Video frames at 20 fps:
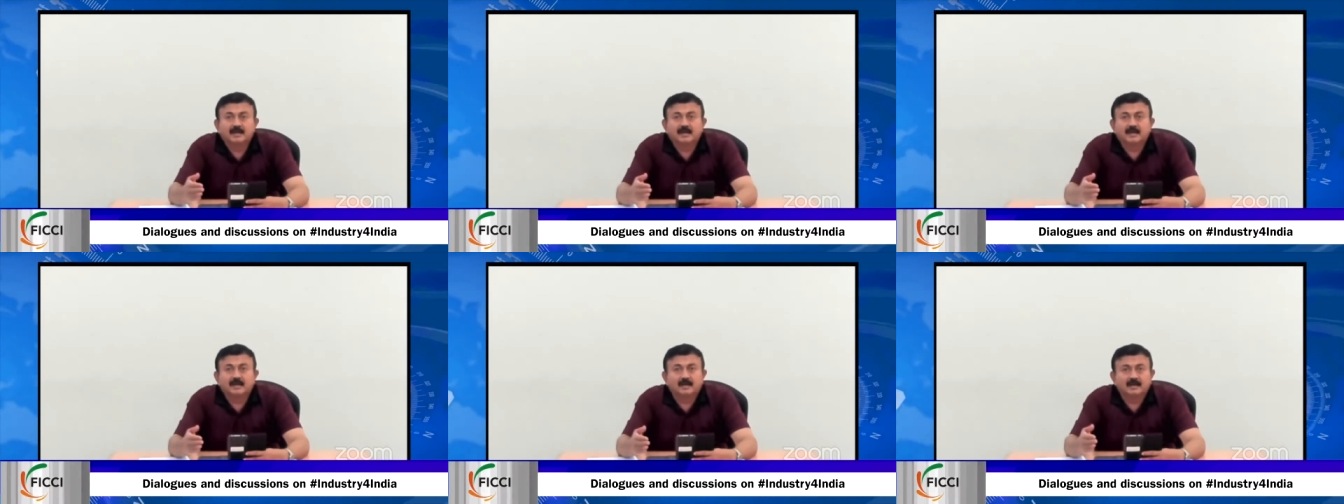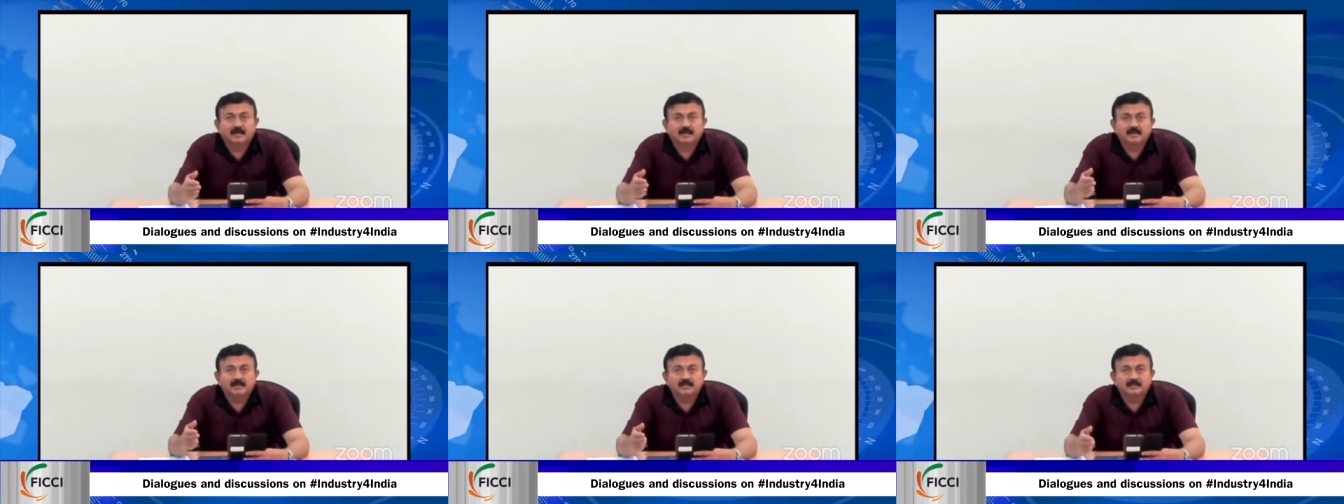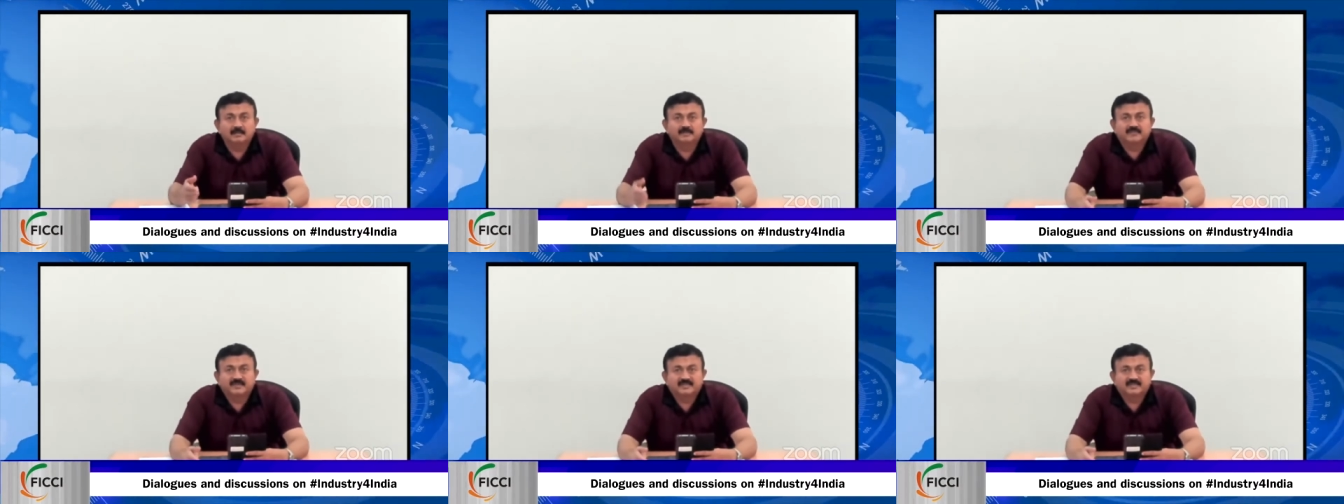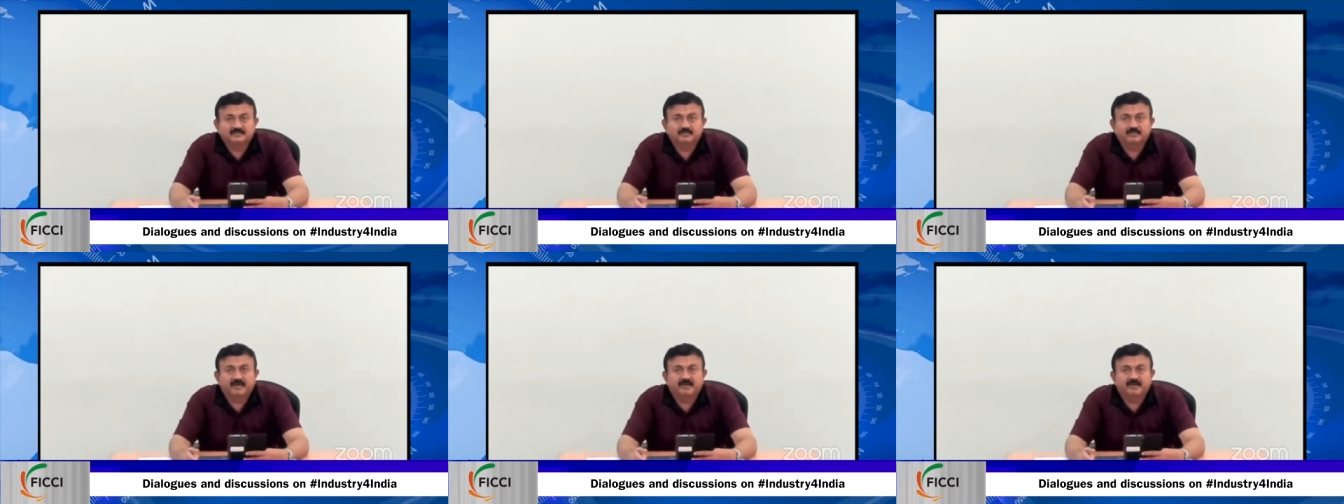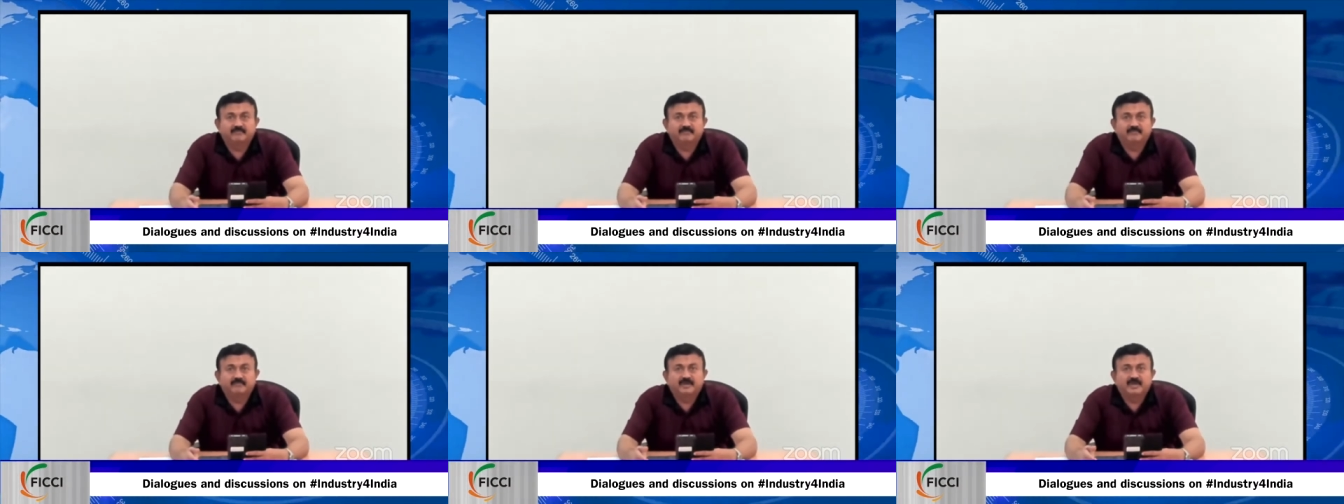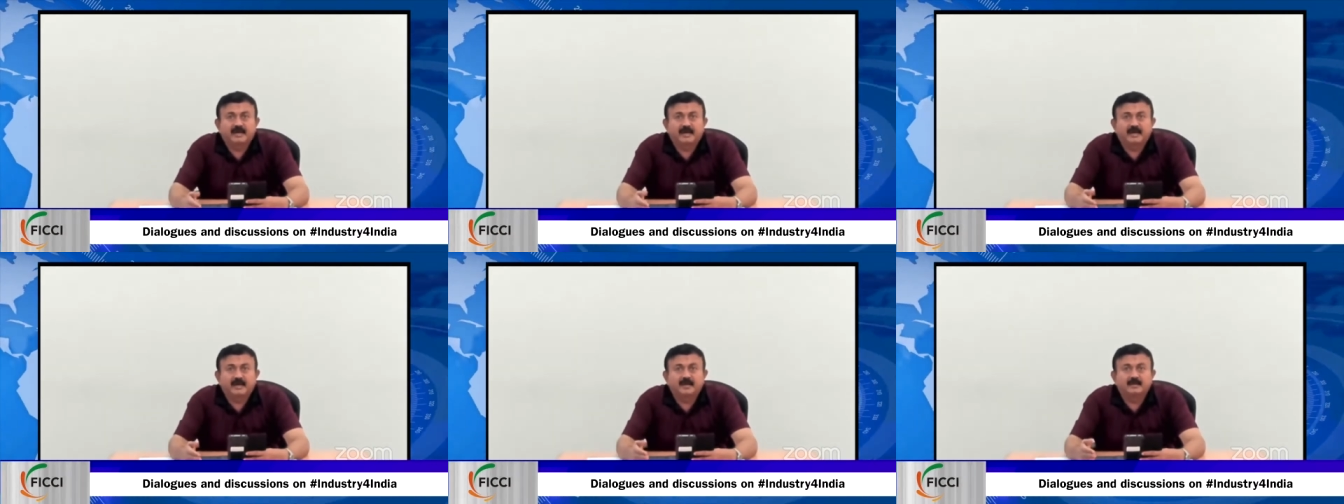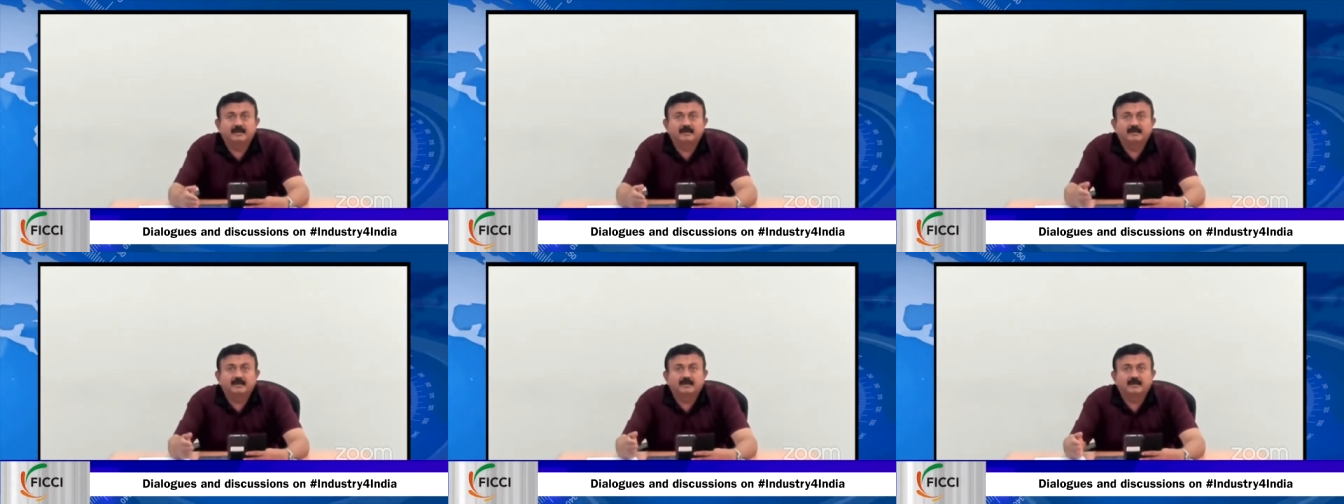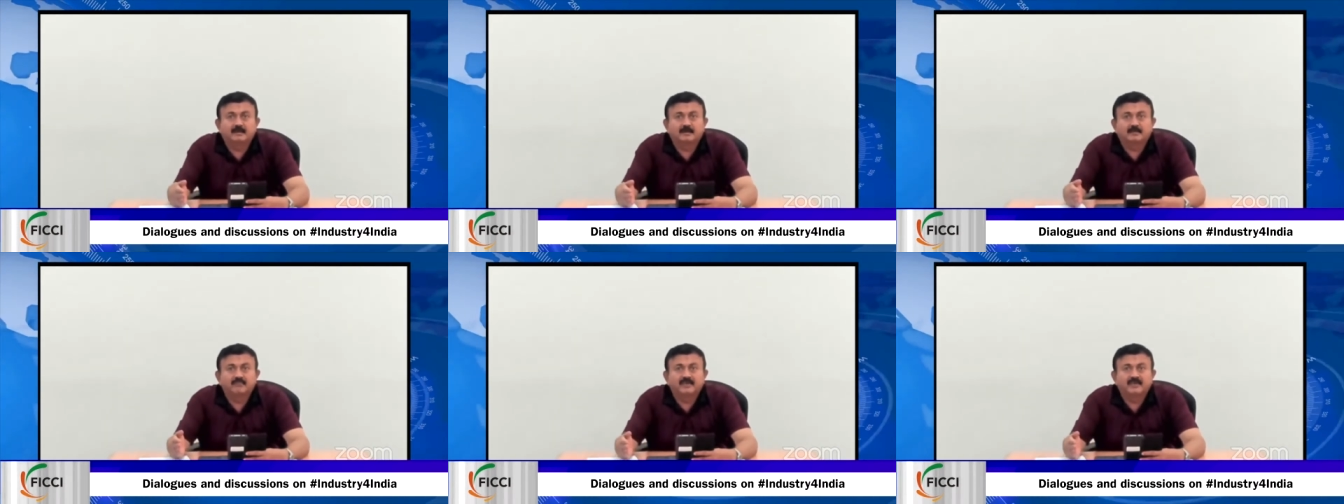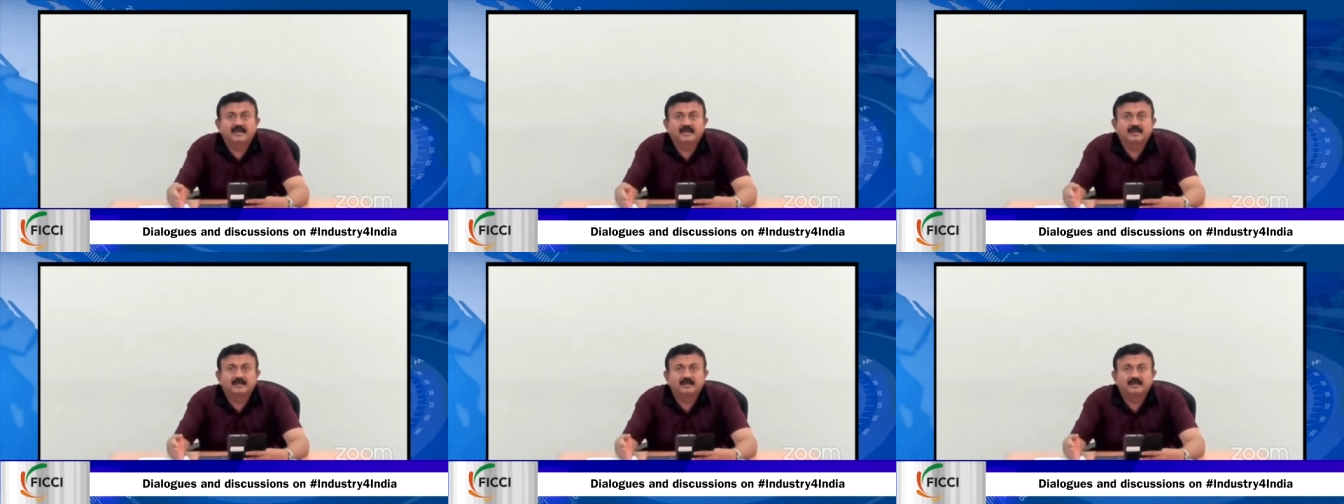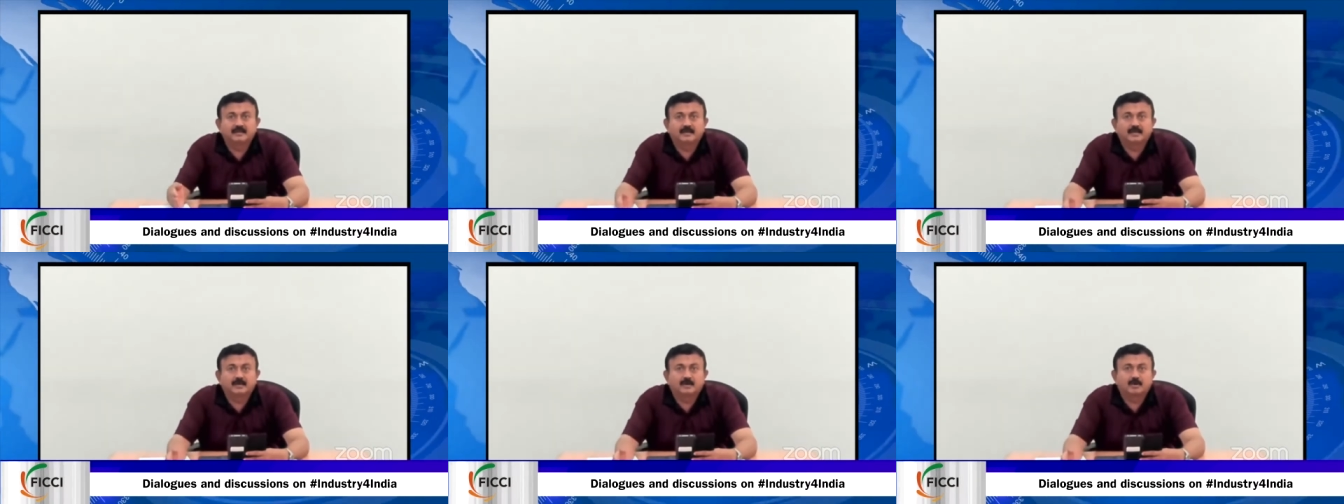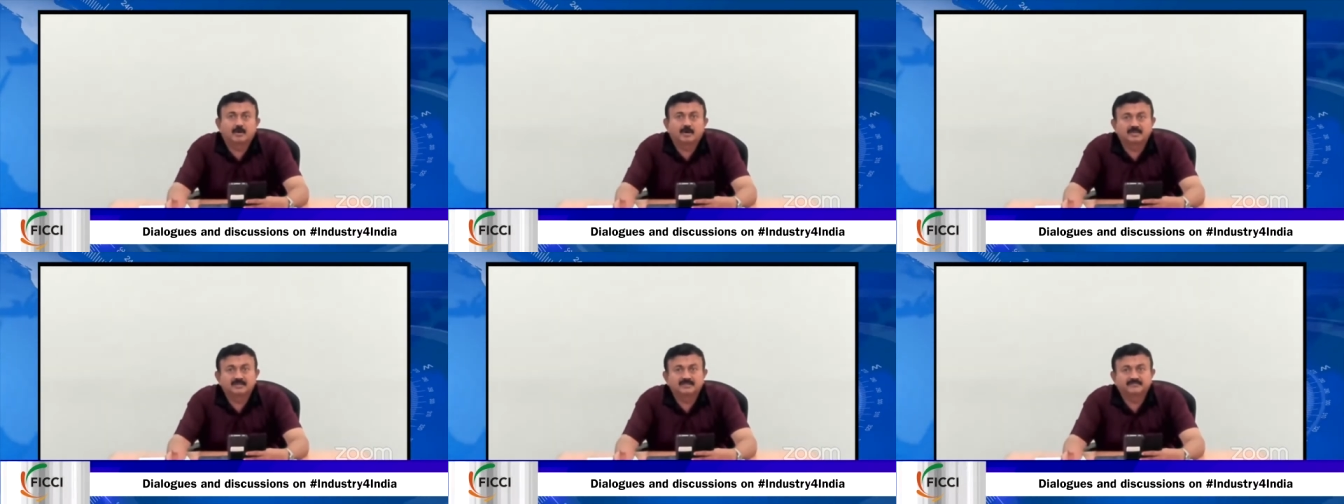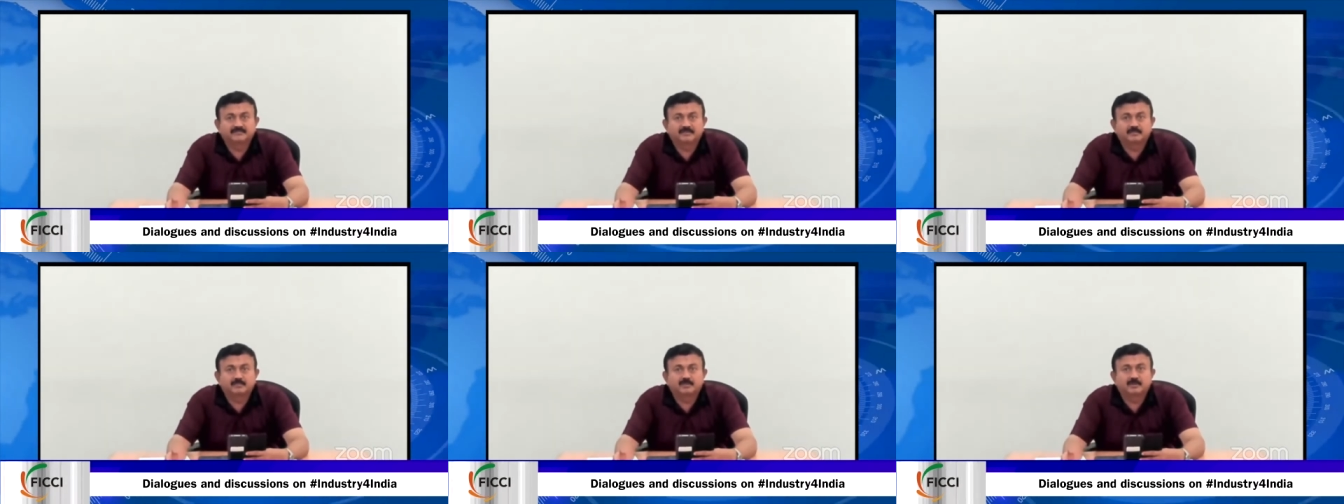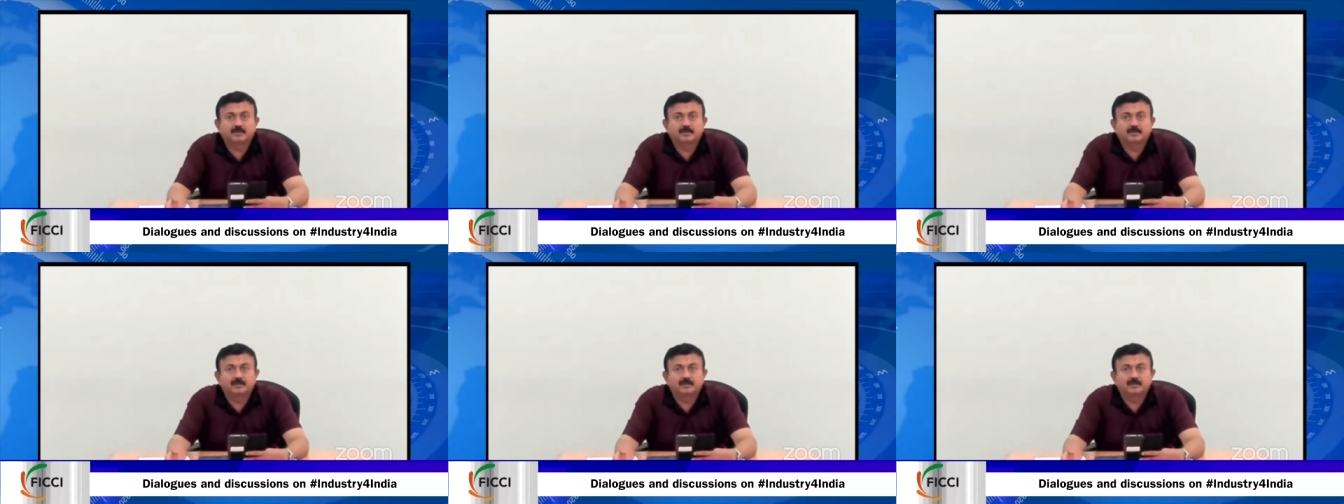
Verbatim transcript: Uh, in the first wave, we had uh, very clear orders from